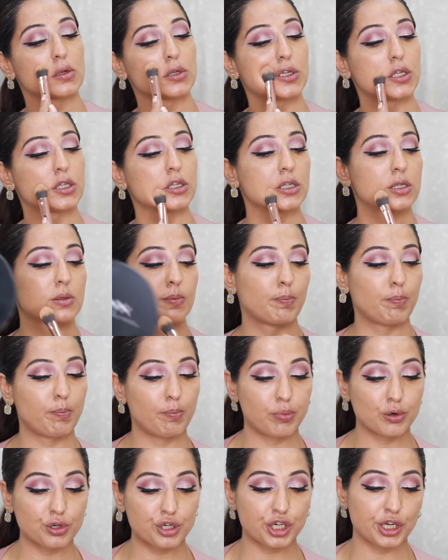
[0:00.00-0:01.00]

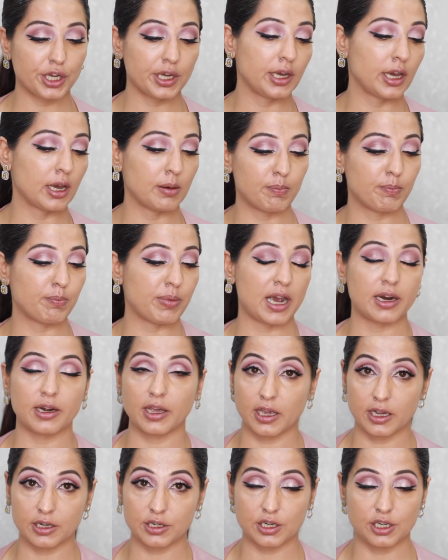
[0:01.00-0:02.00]
Just pushing and
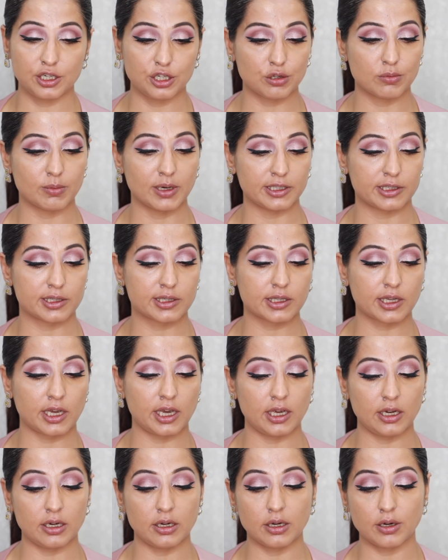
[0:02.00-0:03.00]
patting it into my
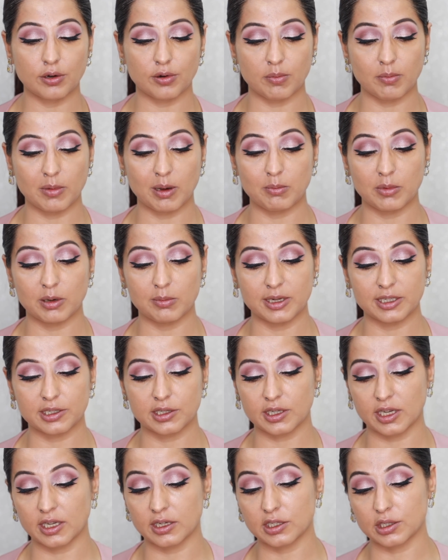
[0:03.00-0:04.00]
skin. Remember, my
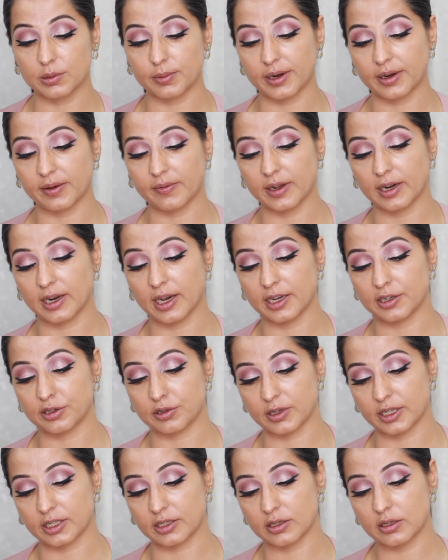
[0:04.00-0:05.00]
skin is very well
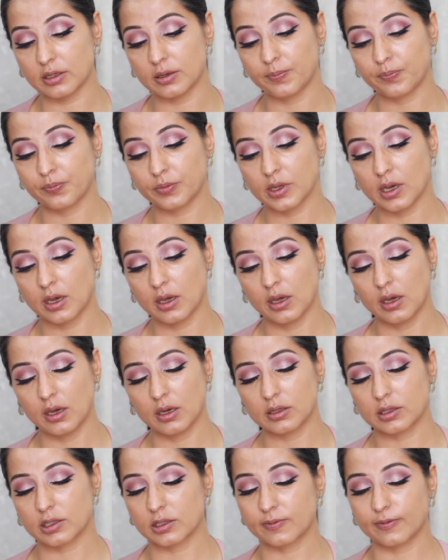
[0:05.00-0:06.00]
hydrated.
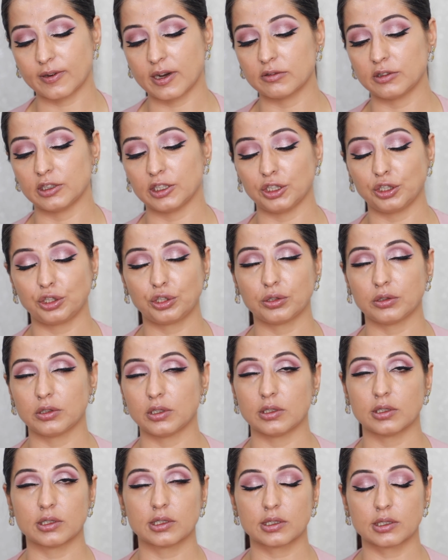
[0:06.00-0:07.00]
This foundation
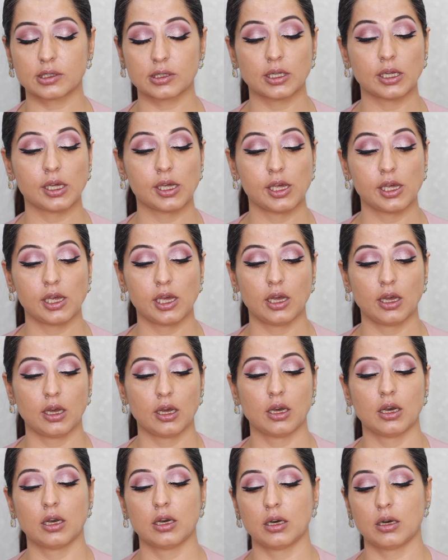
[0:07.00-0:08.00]
is
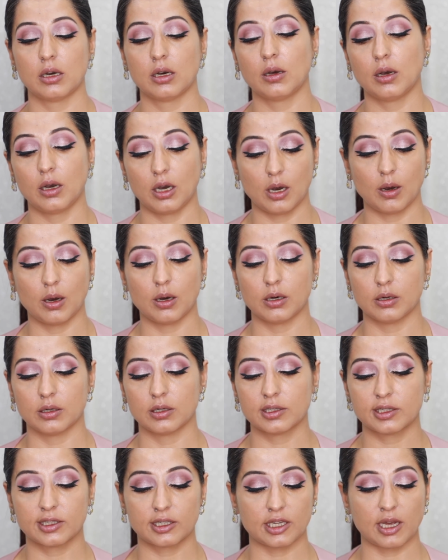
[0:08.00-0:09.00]
a
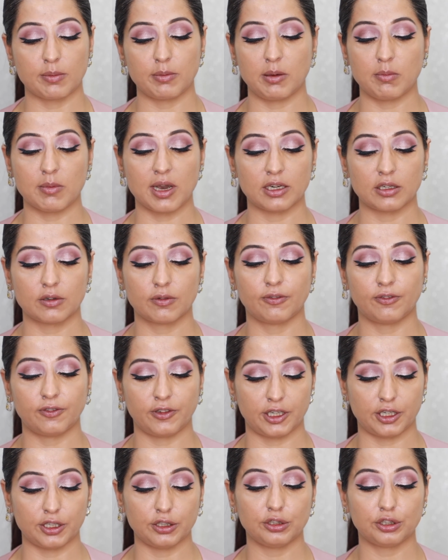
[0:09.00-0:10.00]
semi-matte
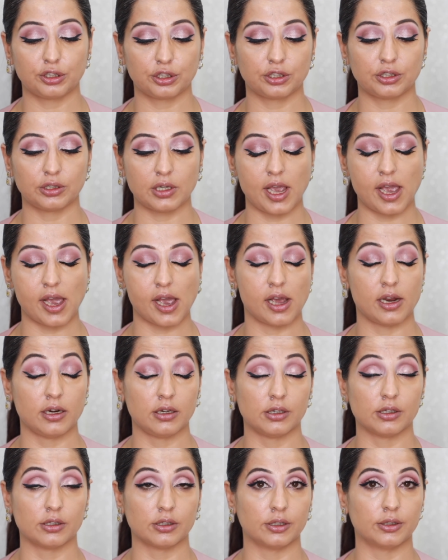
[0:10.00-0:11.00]
finish,
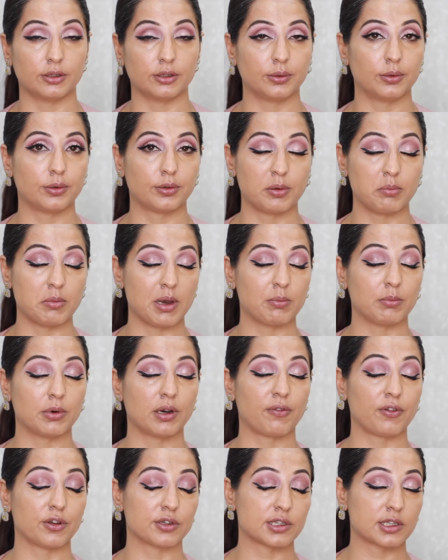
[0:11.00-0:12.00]
and remember,
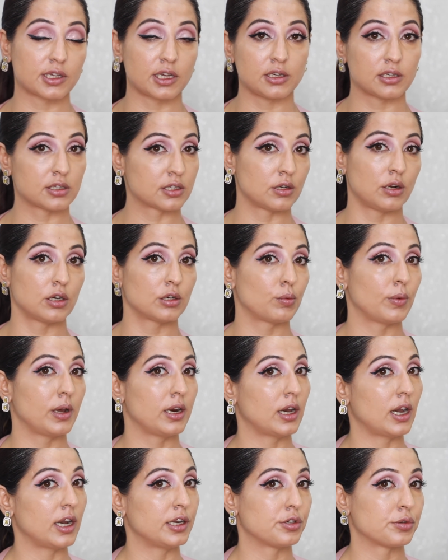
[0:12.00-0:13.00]
if your skin is not well
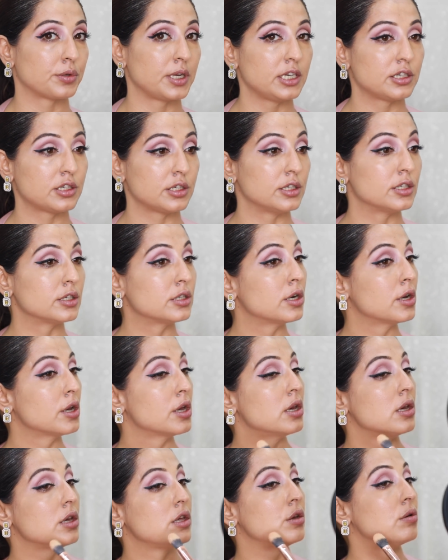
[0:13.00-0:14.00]
hydrated,
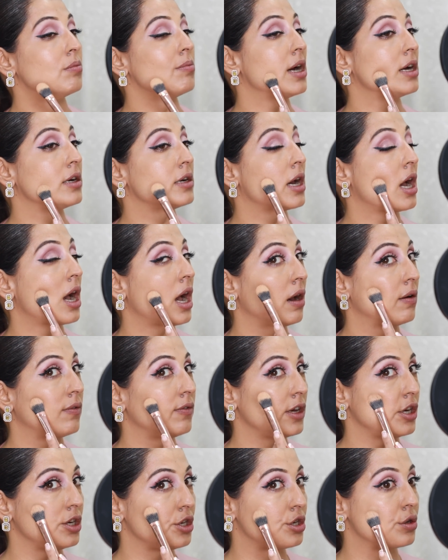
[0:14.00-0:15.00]
you might
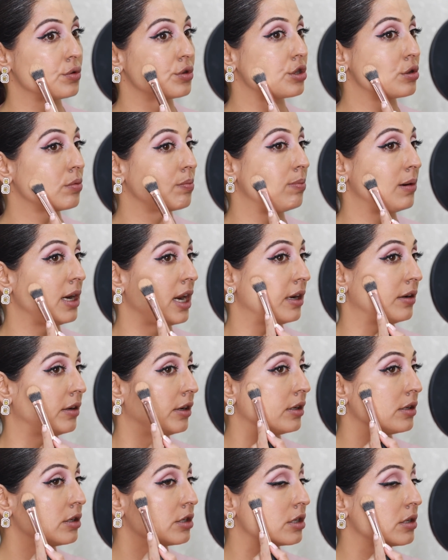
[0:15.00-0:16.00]
have issues to blend
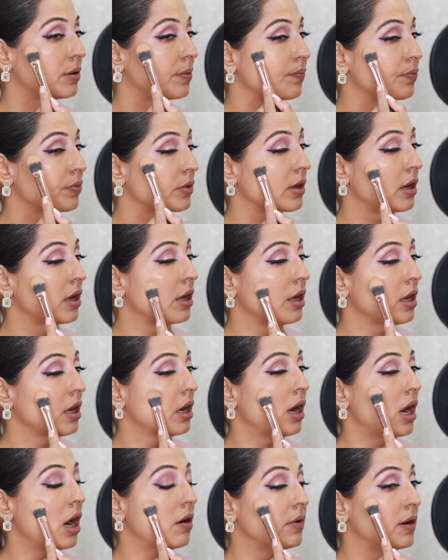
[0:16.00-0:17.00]
it.
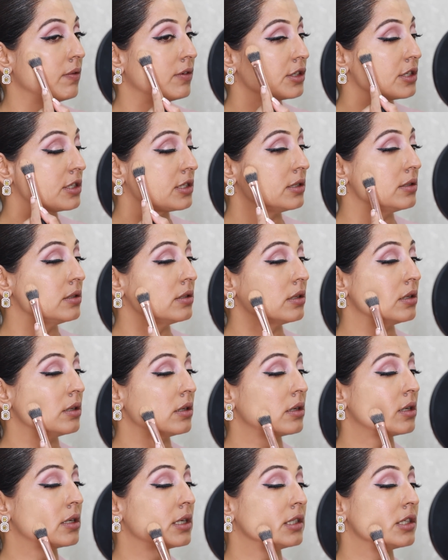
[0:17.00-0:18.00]
However, still,
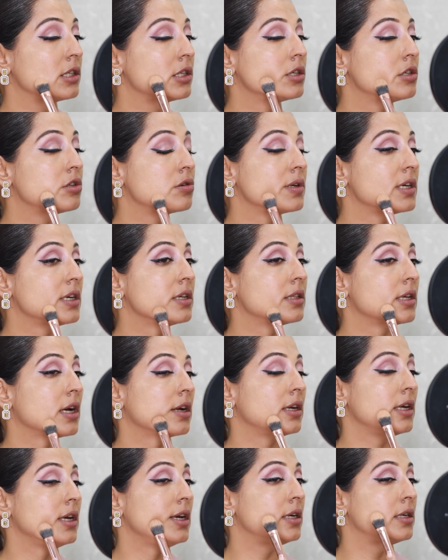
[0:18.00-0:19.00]
considering
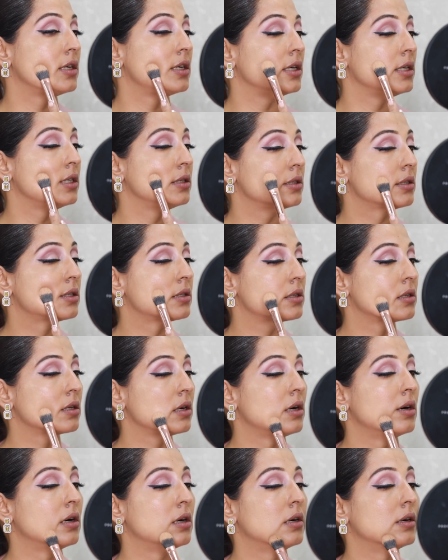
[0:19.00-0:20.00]
that it is
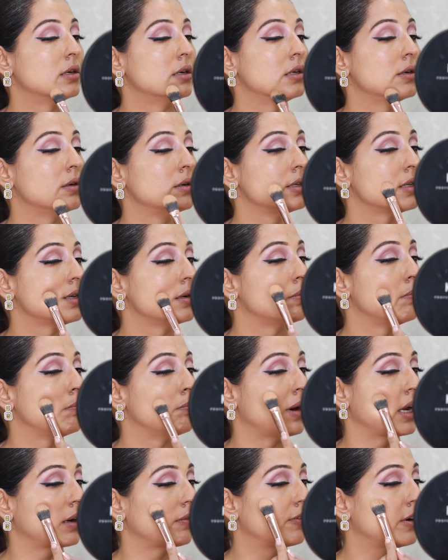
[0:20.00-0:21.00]
a
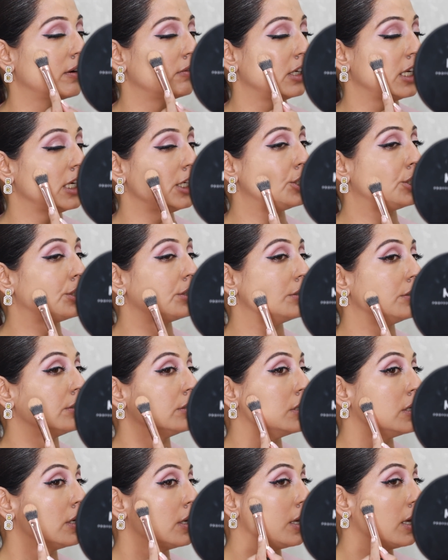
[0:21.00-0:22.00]
matte
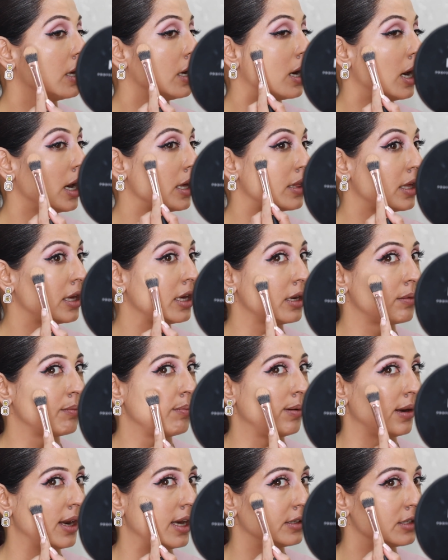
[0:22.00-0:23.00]
foundation, I think it
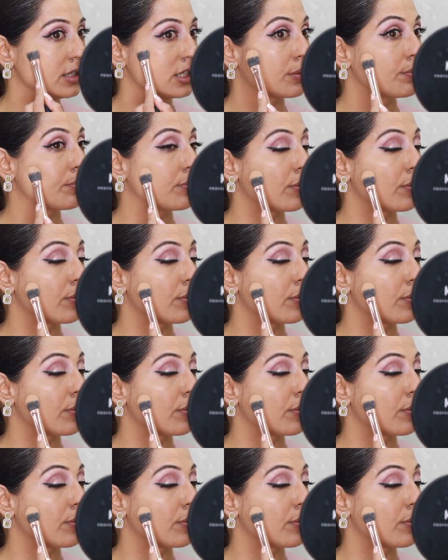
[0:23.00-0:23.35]
blends